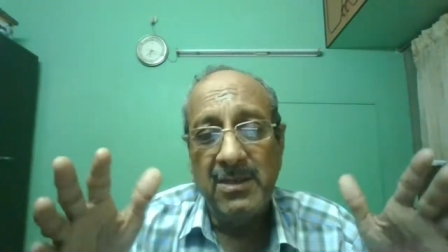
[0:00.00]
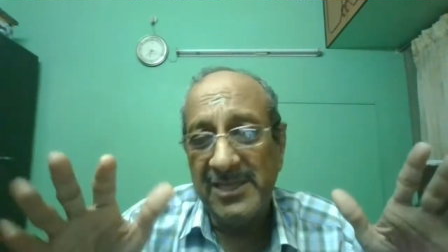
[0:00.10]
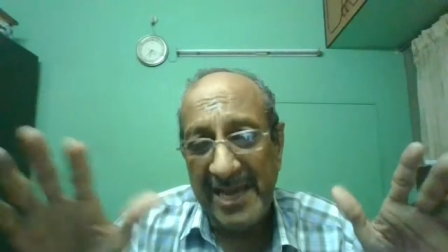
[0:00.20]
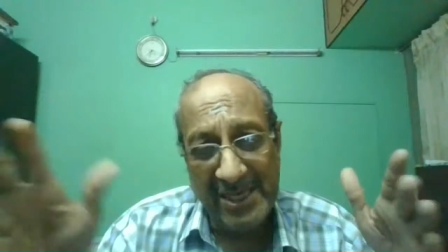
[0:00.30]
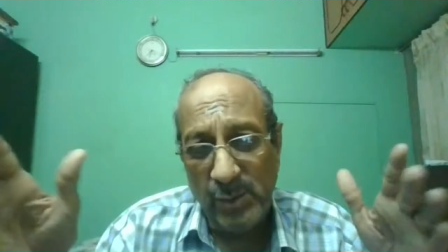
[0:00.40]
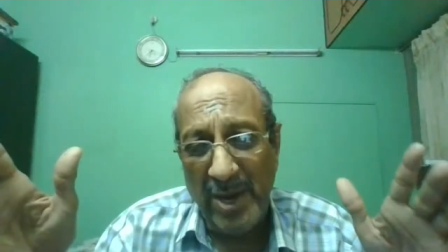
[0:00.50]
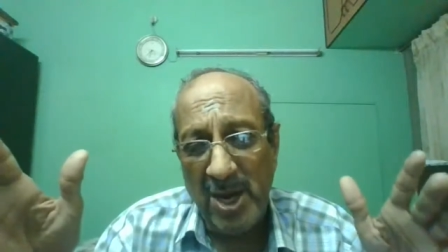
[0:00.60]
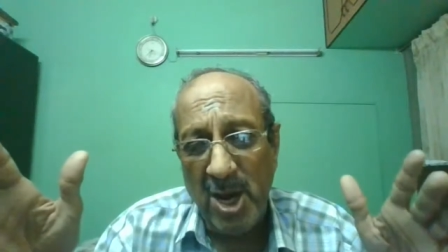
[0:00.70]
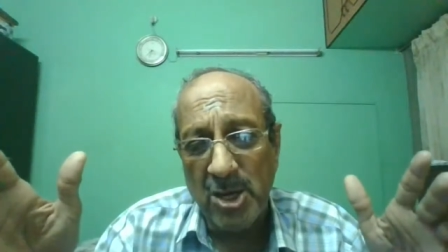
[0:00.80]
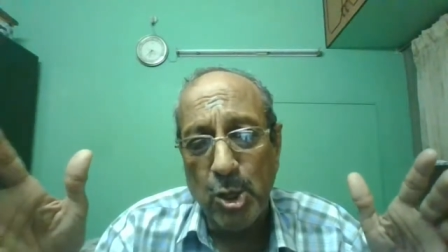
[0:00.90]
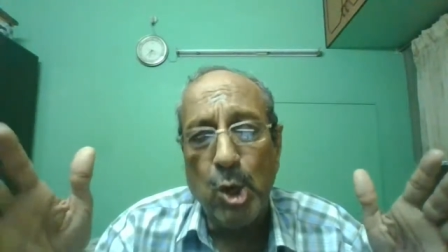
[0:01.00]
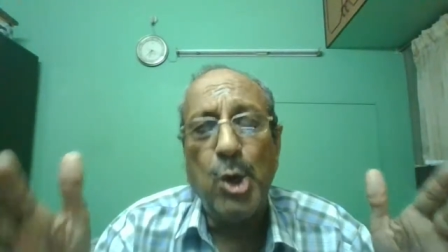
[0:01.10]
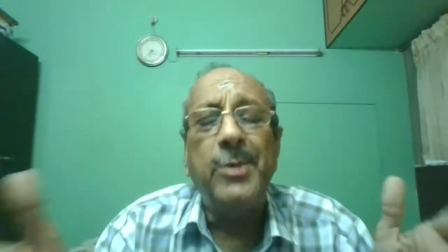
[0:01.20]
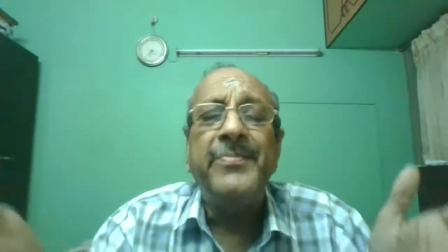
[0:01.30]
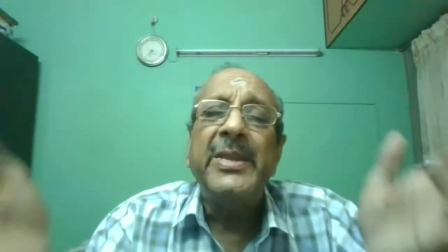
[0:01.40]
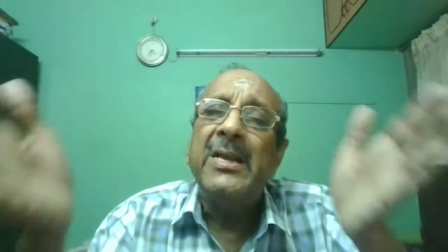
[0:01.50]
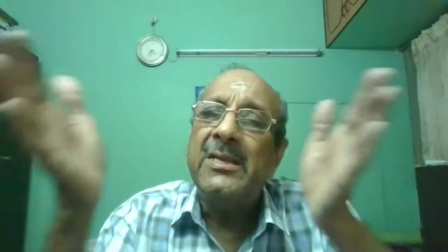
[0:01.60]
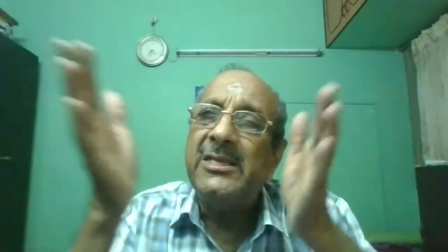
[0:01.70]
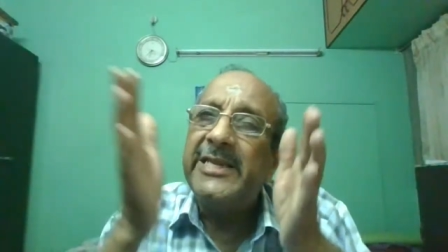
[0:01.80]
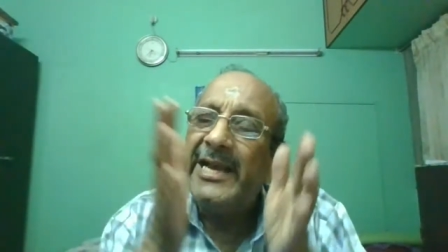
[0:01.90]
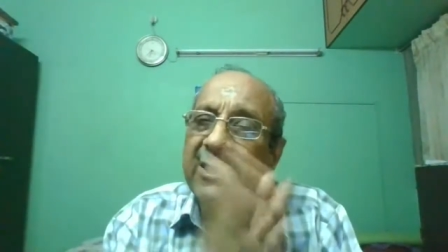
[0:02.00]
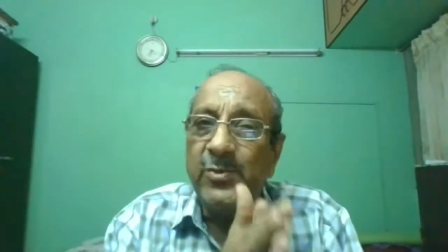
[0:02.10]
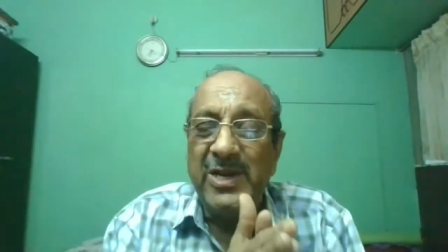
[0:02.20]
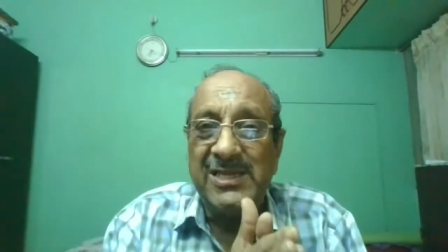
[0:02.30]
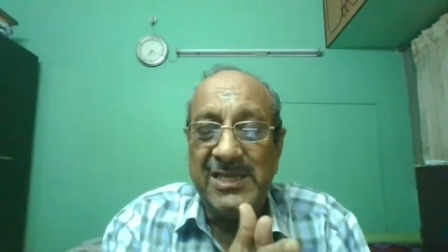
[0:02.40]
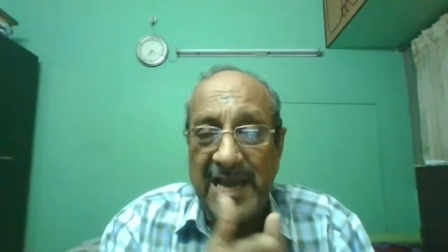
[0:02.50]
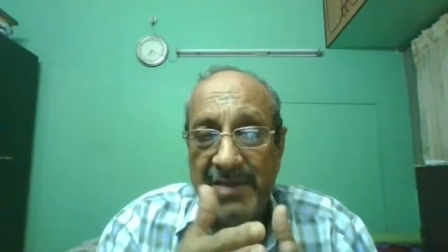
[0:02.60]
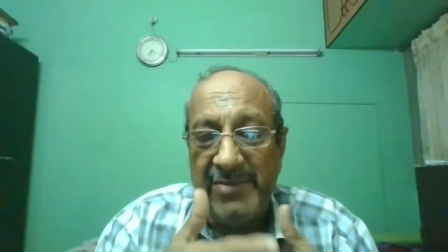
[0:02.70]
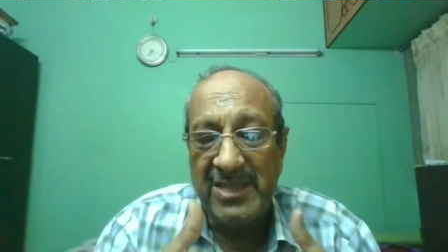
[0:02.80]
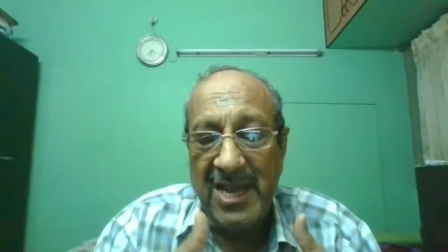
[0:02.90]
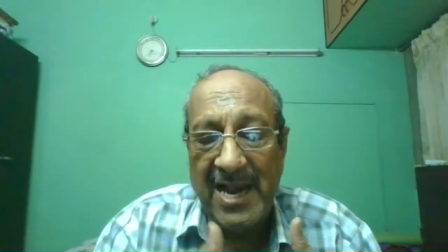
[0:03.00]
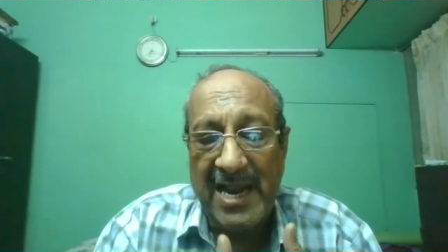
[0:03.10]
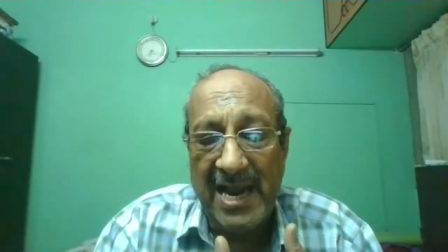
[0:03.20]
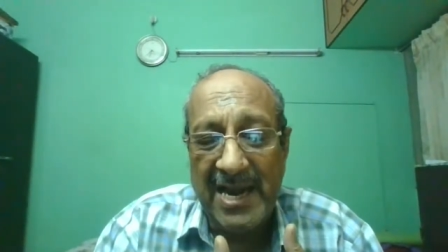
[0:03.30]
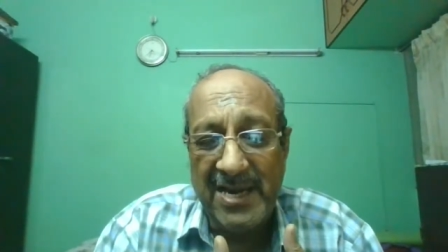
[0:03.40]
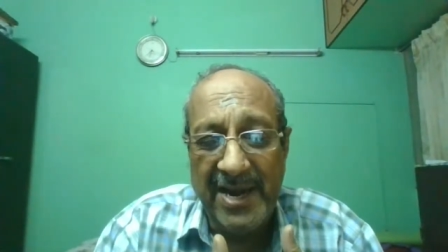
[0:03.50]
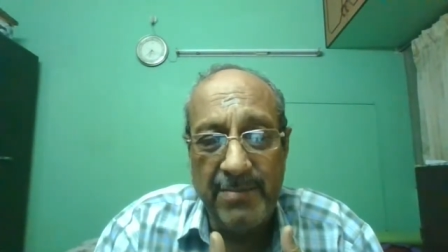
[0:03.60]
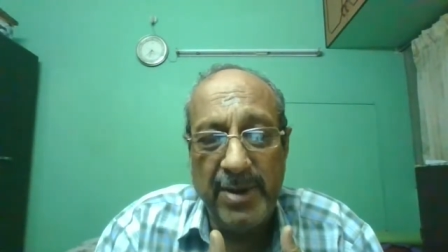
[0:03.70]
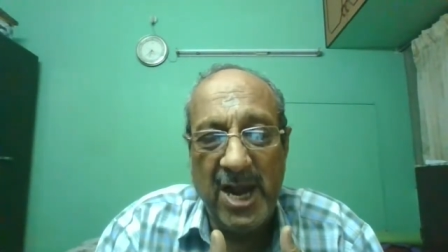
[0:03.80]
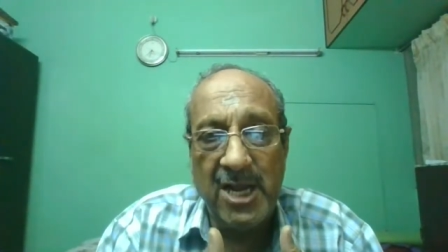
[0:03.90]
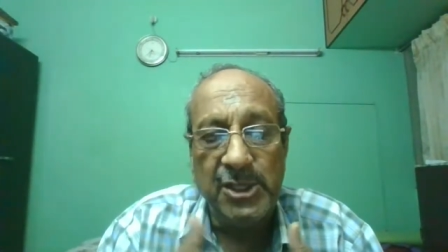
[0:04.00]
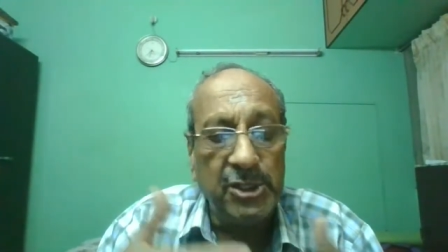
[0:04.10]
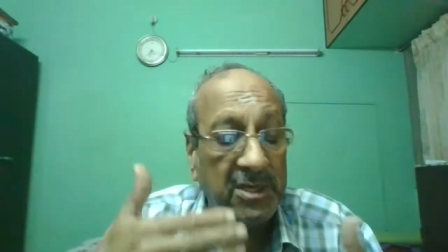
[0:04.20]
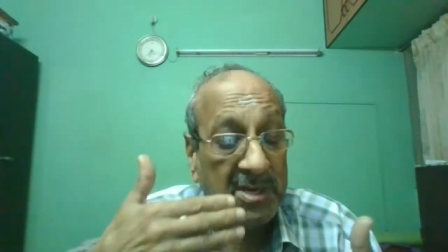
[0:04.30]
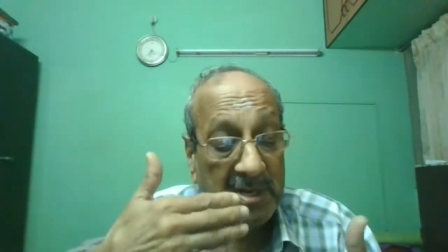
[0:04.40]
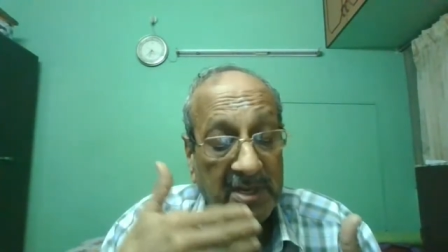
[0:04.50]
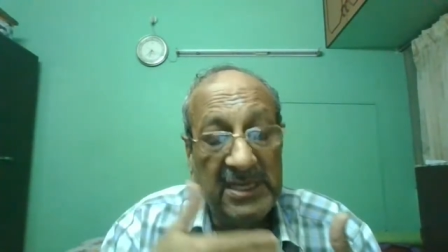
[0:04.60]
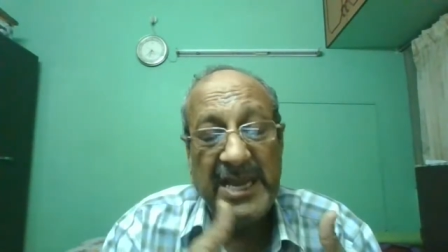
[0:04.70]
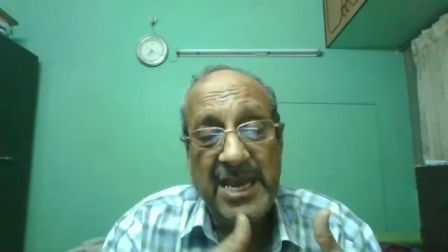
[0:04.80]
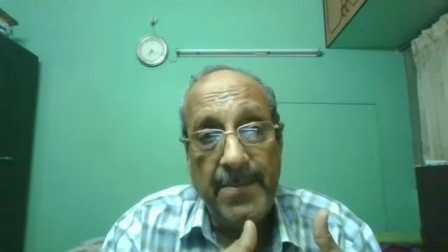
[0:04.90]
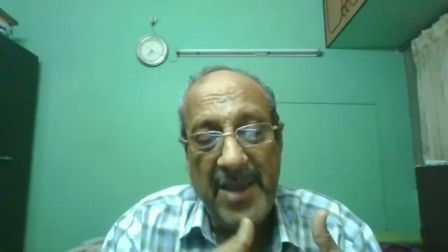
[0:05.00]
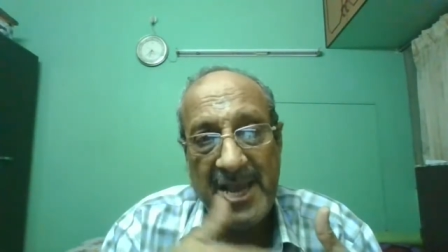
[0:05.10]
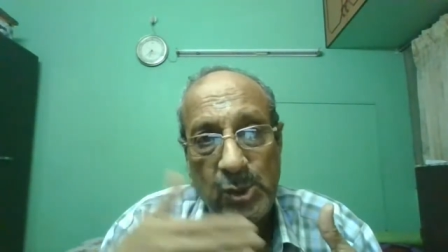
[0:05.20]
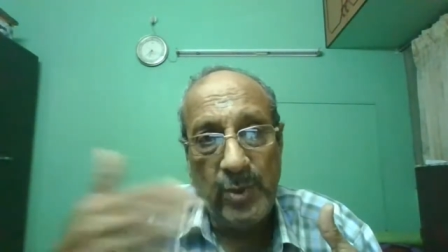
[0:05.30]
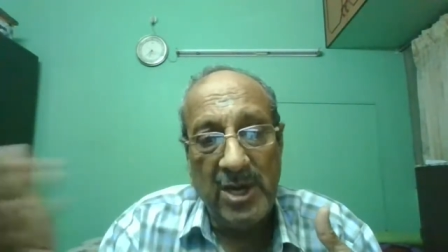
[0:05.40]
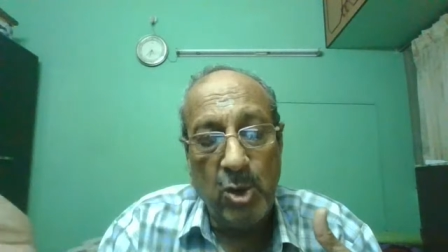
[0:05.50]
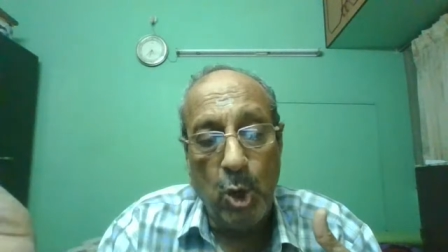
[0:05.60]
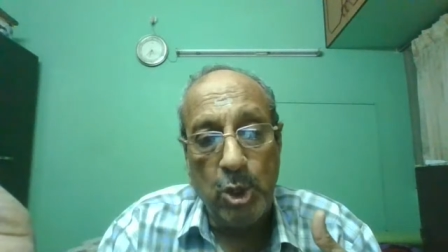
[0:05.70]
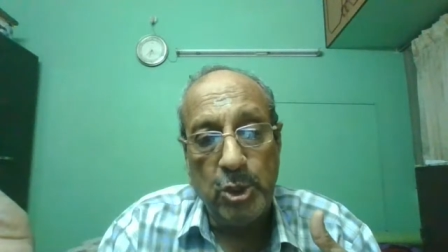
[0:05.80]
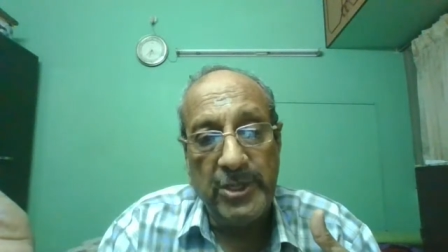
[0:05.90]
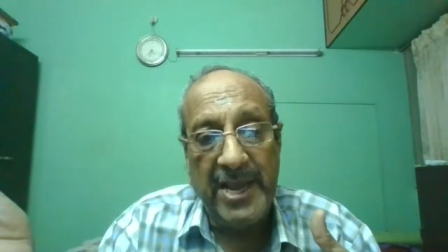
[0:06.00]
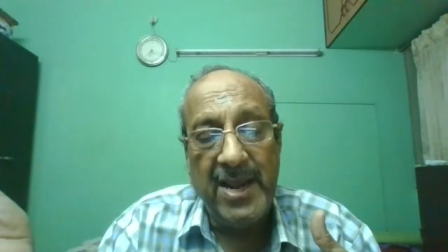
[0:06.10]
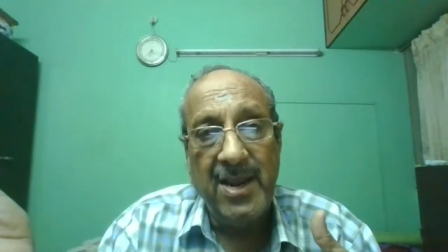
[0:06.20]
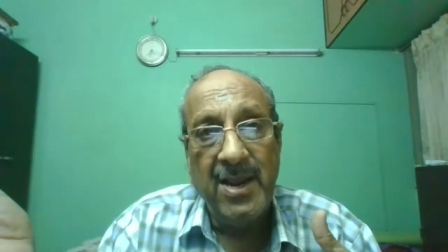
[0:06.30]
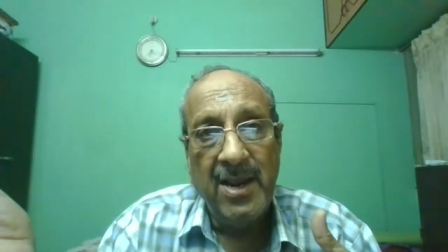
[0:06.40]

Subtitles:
Checks will not go. Checks will stay with the collecting branch. The image will go to the